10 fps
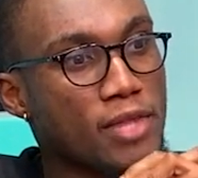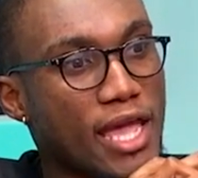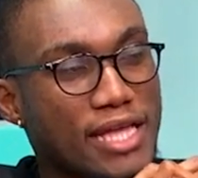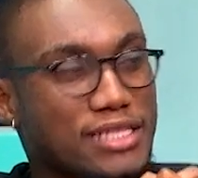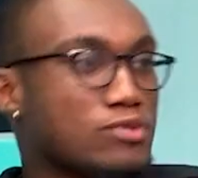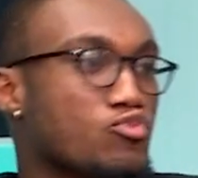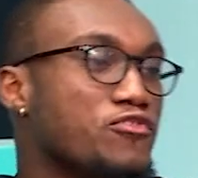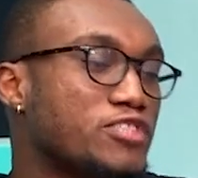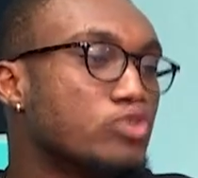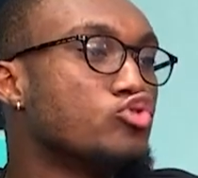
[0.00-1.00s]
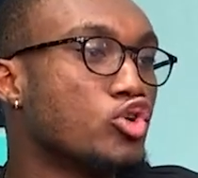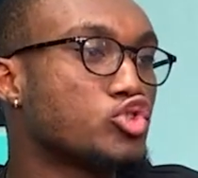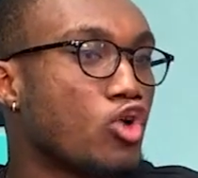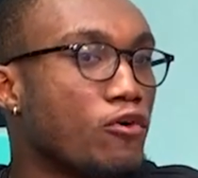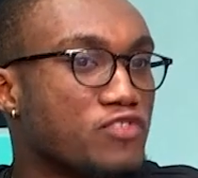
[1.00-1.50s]
And we've still not
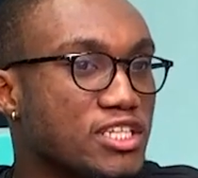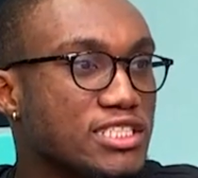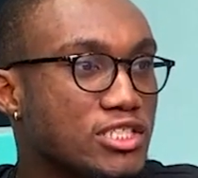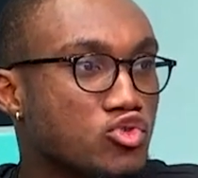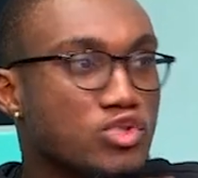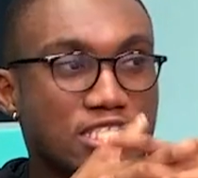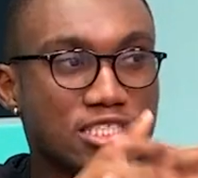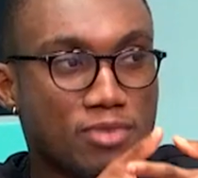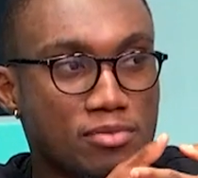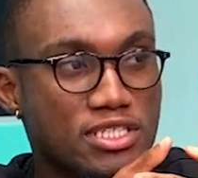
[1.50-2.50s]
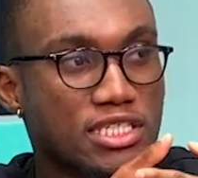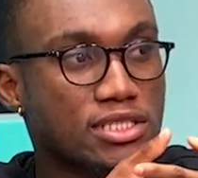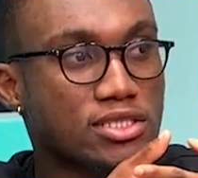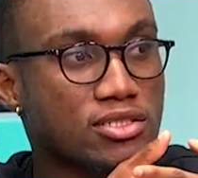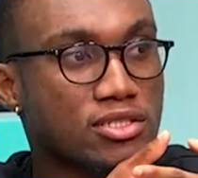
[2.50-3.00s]
solved this issue since Baby Jet.
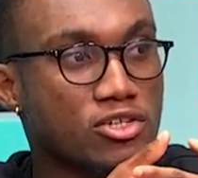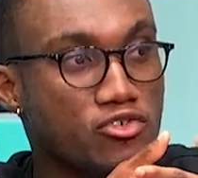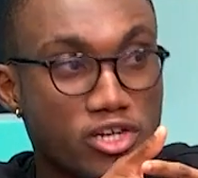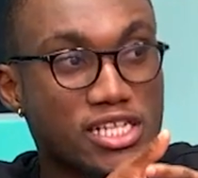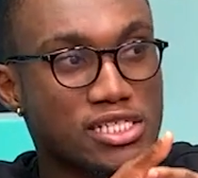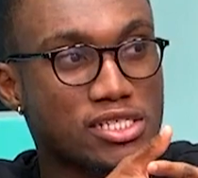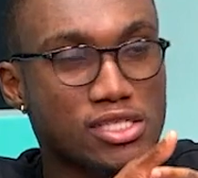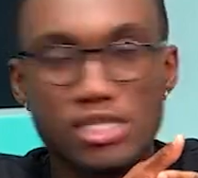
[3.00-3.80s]
Really.